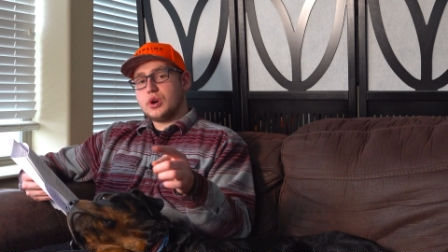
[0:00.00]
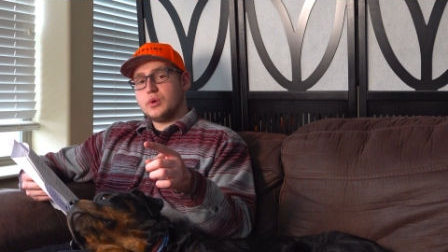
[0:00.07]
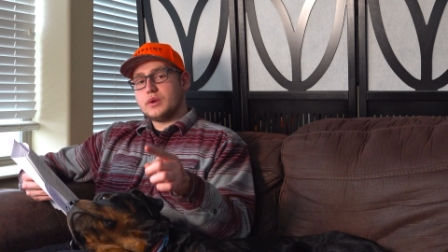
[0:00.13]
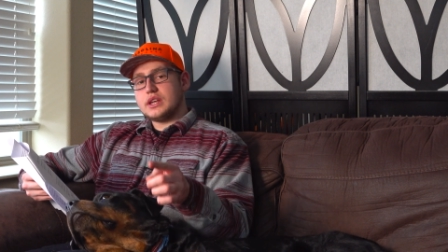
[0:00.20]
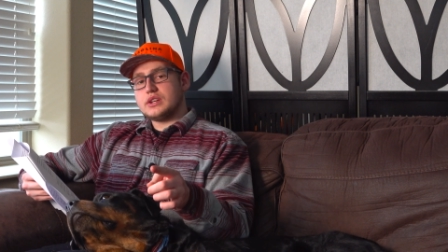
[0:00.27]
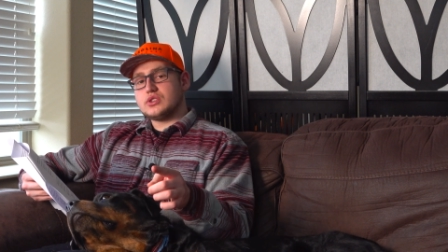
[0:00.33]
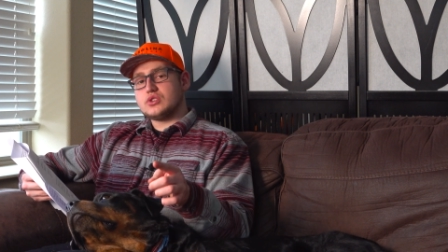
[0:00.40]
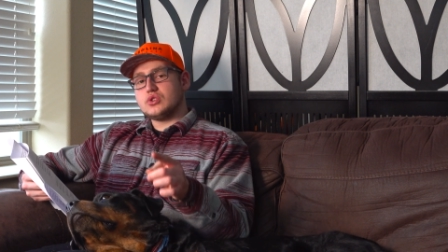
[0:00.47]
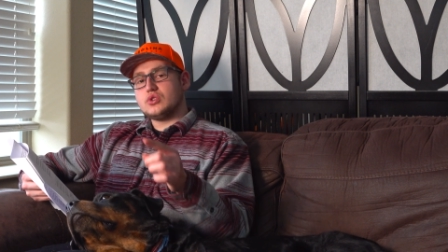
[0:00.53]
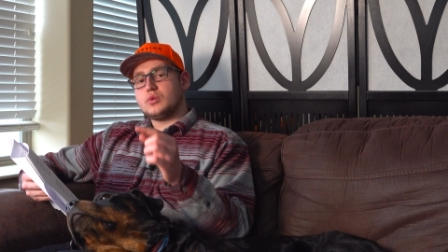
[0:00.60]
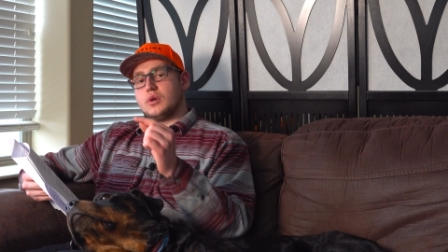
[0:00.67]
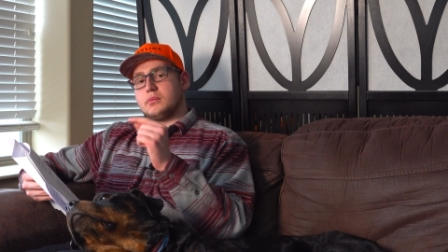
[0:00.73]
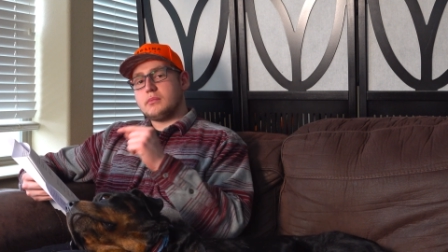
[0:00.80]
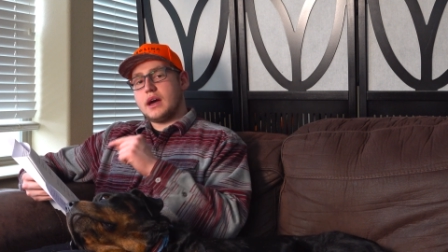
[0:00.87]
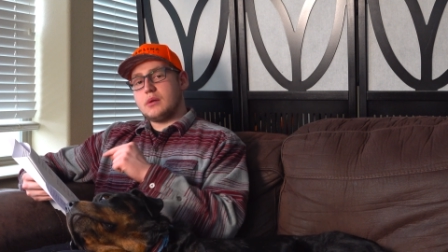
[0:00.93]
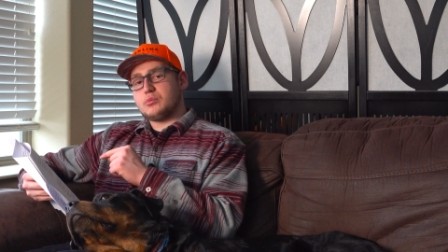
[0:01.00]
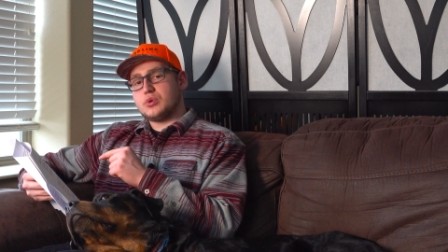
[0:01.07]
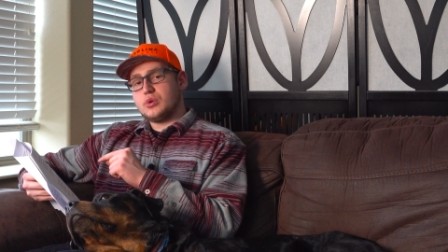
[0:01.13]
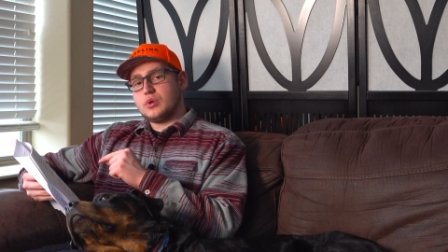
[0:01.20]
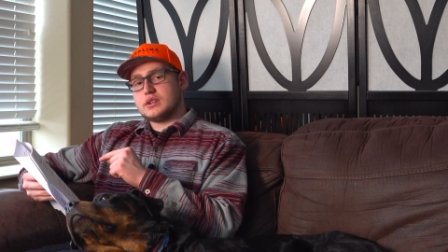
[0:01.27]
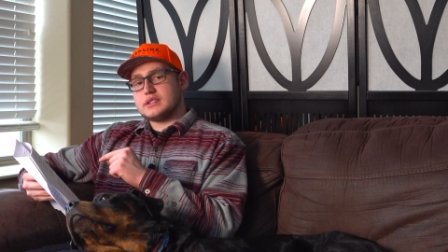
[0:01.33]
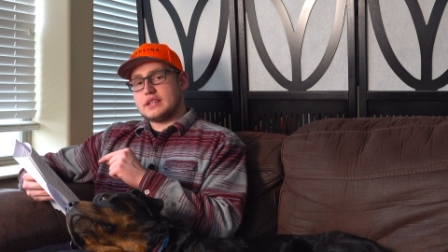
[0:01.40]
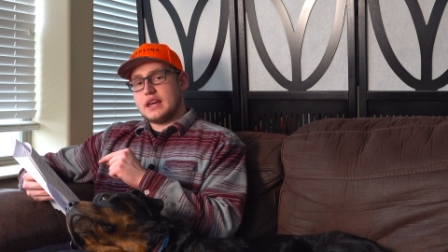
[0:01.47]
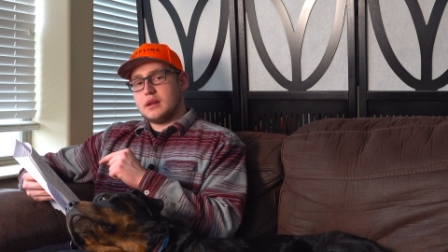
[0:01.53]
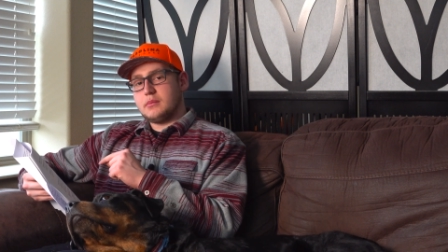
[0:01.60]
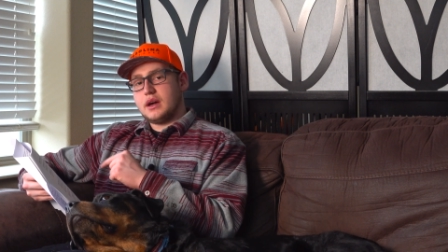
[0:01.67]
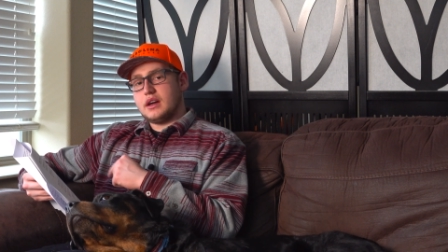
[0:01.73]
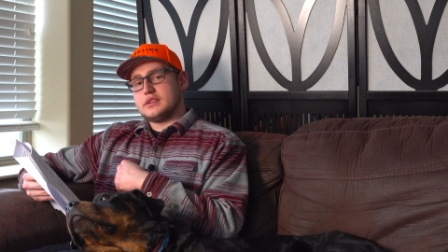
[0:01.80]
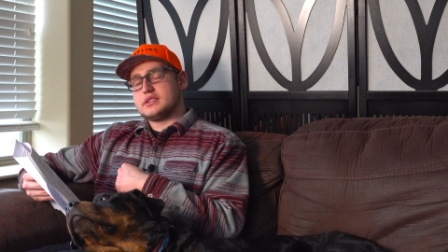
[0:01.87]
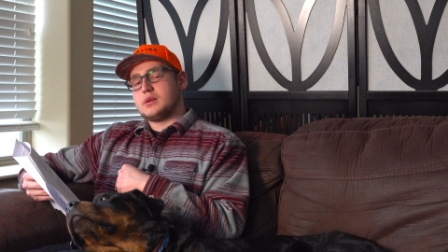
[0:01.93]
go into what Matt Pruitt said
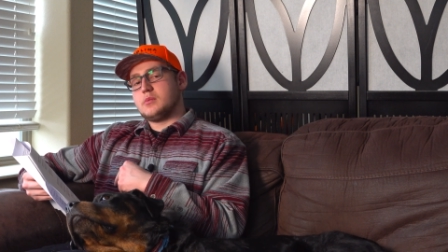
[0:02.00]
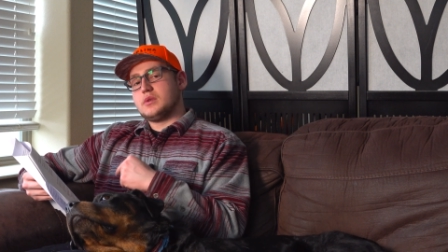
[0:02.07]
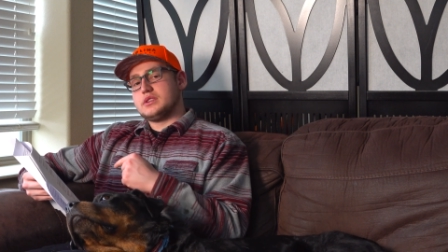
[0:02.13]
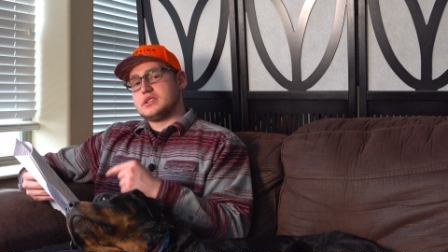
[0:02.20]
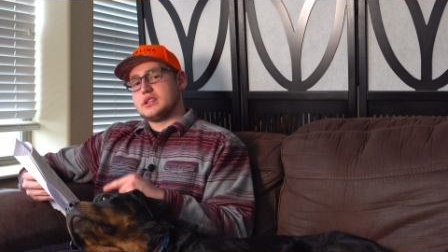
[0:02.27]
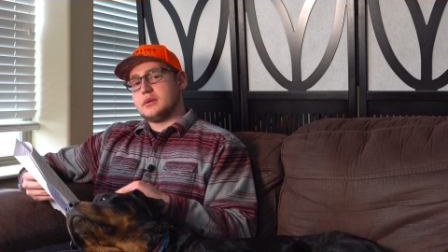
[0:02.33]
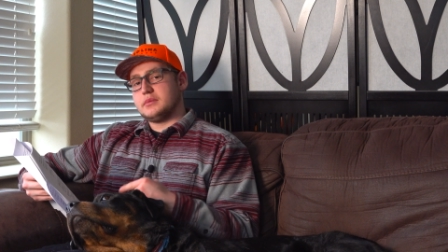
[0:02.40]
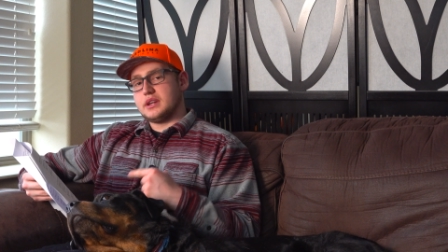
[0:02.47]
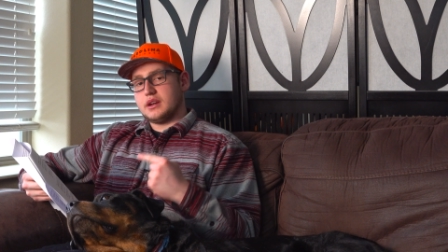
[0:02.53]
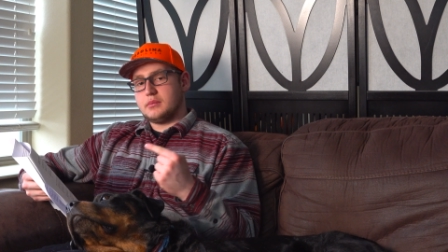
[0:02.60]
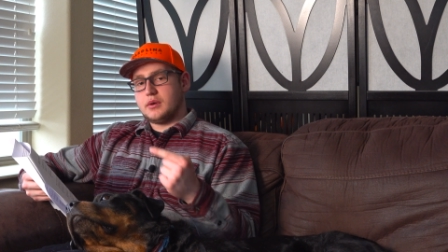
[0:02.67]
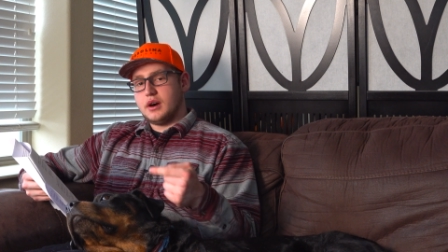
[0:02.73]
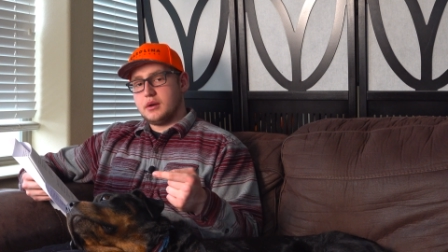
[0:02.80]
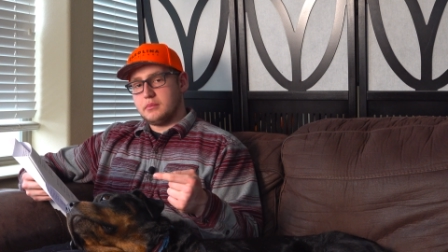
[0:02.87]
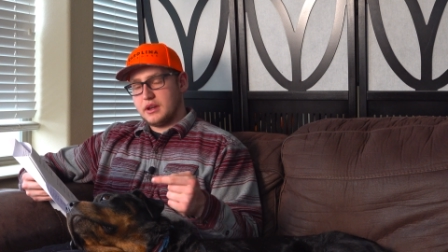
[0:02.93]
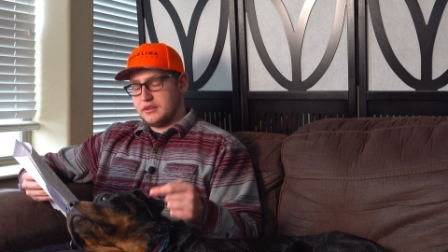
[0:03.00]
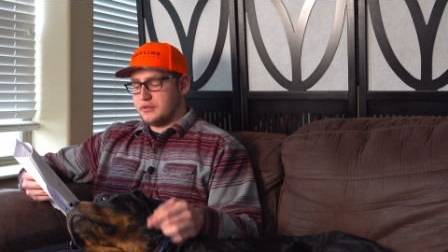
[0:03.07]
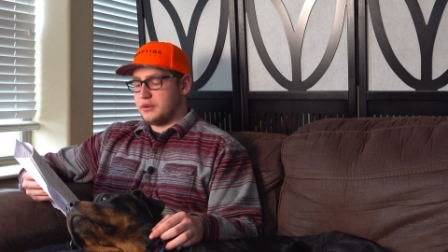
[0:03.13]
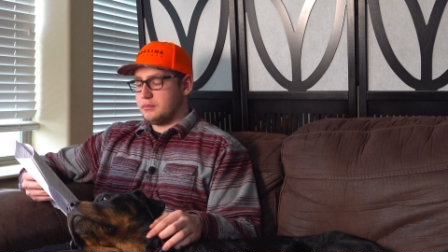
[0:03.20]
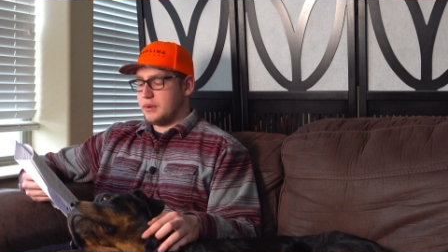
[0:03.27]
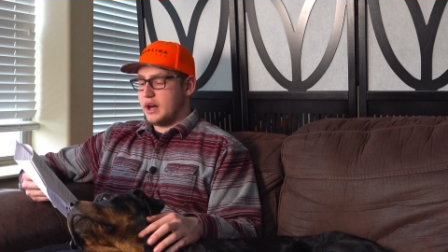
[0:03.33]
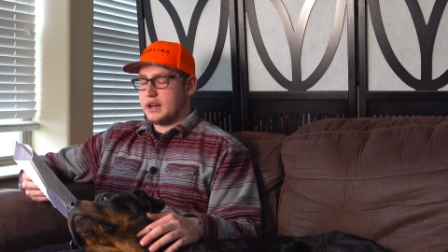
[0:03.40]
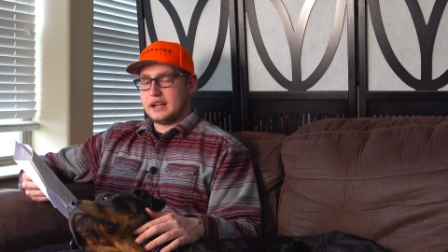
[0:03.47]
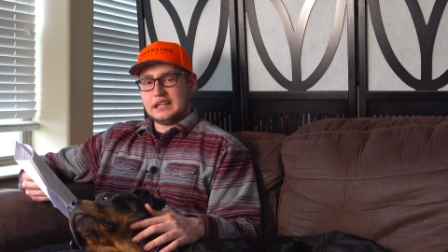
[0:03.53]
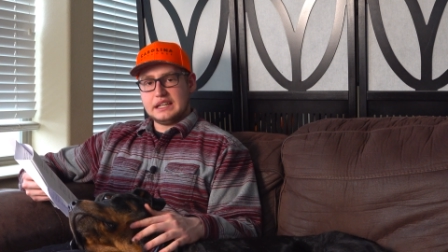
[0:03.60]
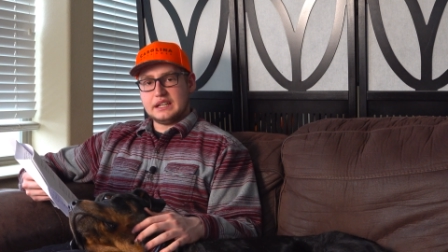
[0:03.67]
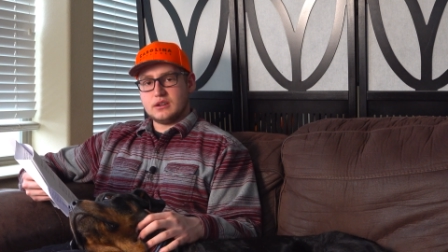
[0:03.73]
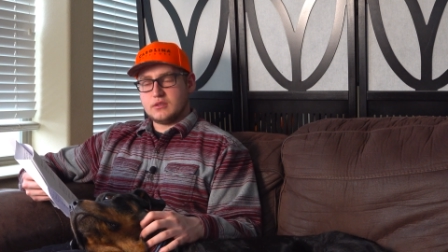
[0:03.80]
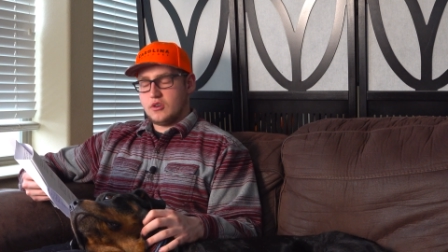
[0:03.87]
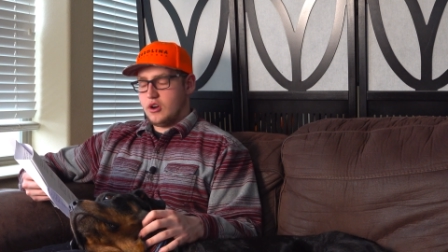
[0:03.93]
about someone stumbling upon a Bigfoot body
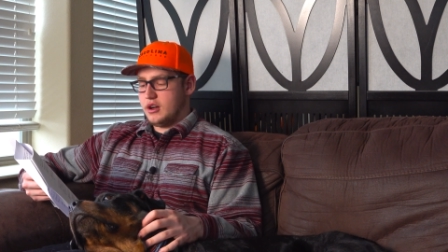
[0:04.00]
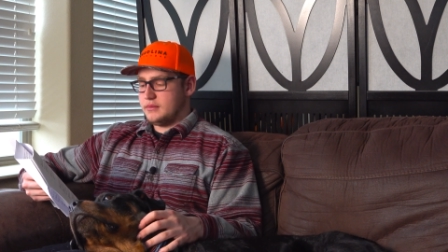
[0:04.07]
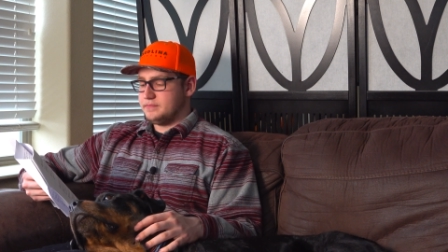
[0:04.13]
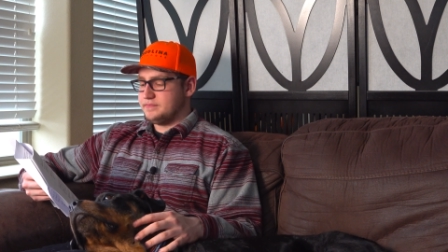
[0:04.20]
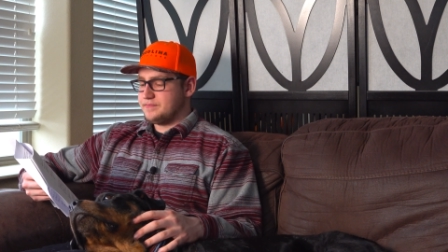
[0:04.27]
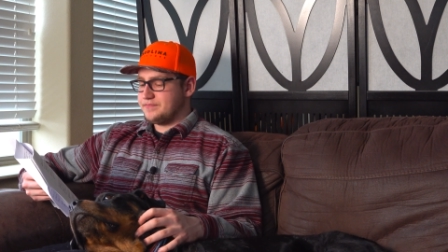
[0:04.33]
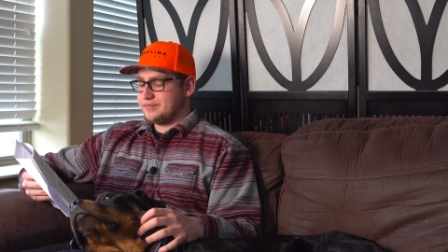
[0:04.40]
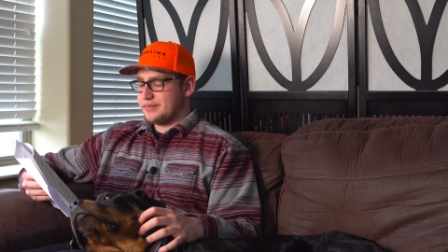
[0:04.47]
later on.